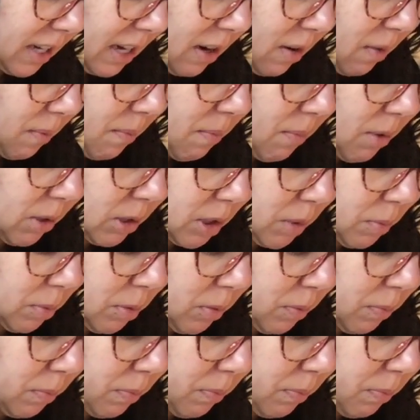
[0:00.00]
out
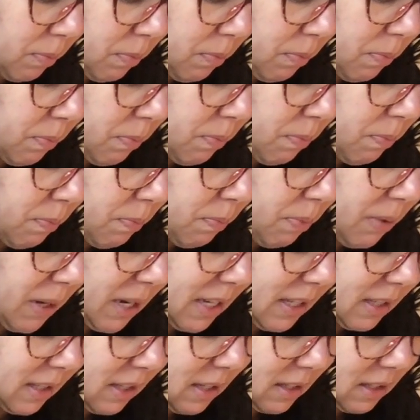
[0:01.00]
multiple
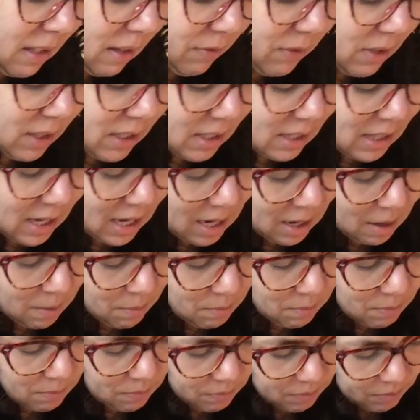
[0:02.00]
pieces of the
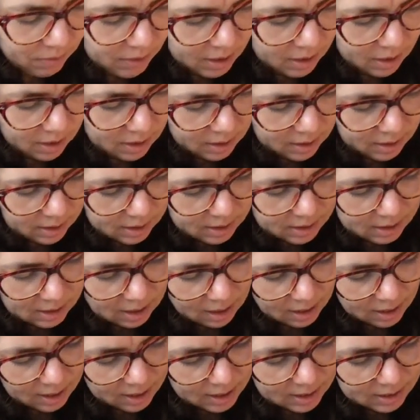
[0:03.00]
same
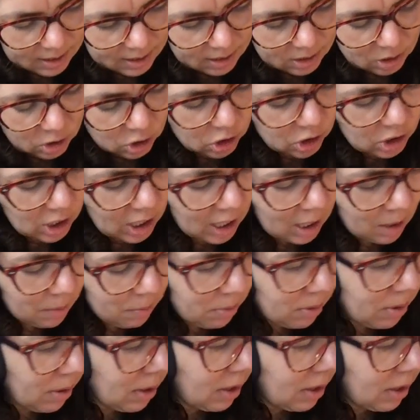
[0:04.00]
size and shape.